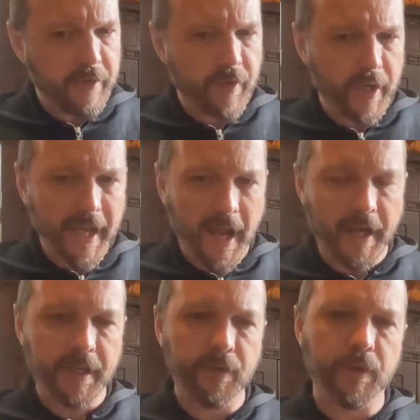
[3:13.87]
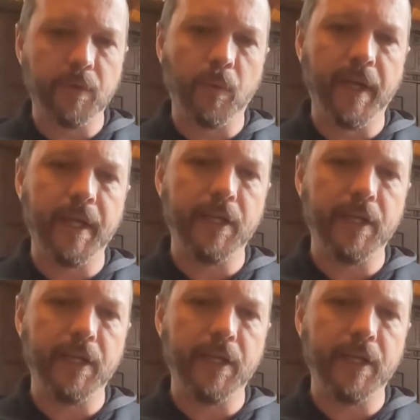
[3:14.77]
a very accurate way,